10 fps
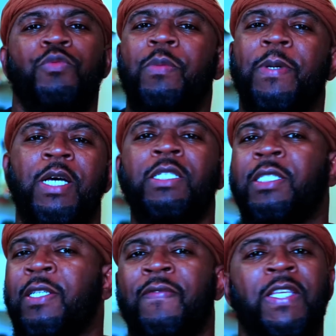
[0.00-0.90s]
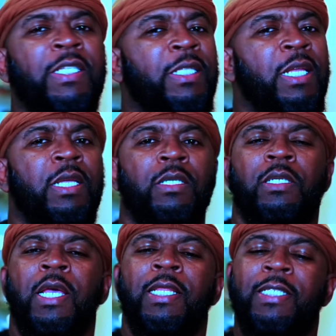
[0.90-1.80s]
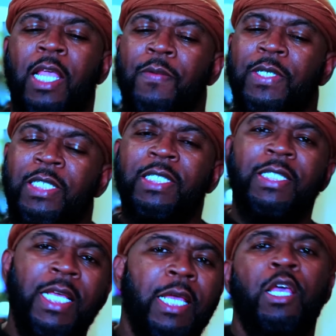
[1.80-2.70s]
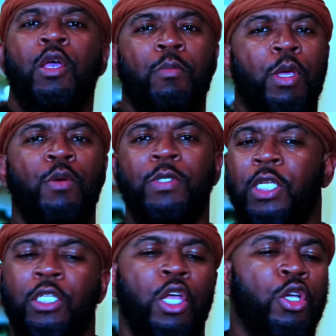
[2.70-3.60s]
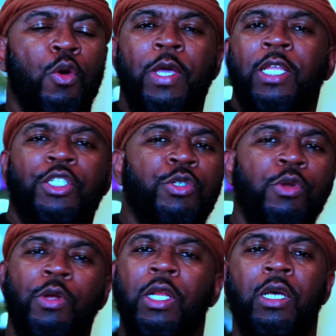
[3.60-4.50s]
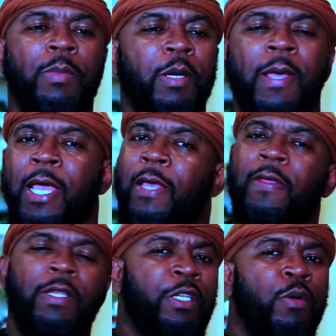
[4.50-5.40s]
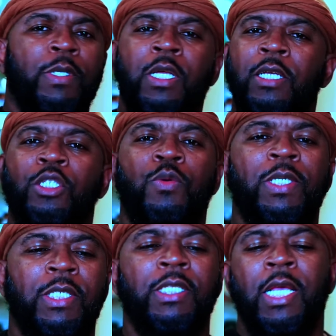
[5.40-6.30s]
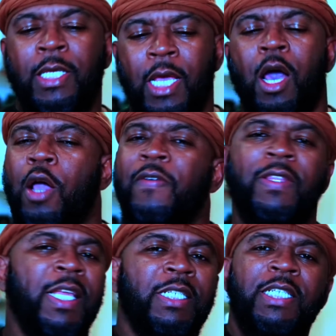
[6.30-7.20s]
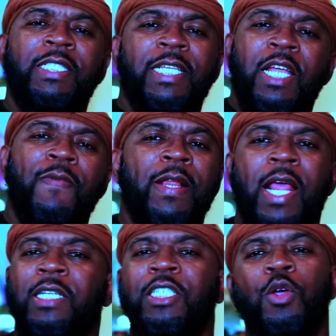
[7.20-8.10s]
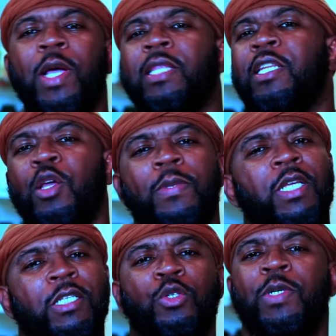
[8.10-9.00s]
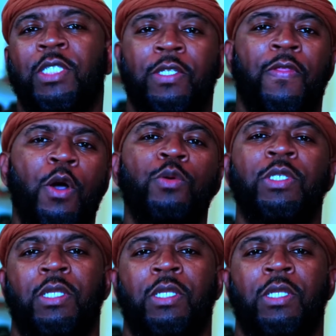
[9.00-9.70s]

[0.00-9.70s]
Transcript: and repercussions of these things. The same way she's saying men will just go ahead and shoot her club up and then deal with the consequences. Yeah, everything she's saying right now, she's going to have to deal with the consequences of those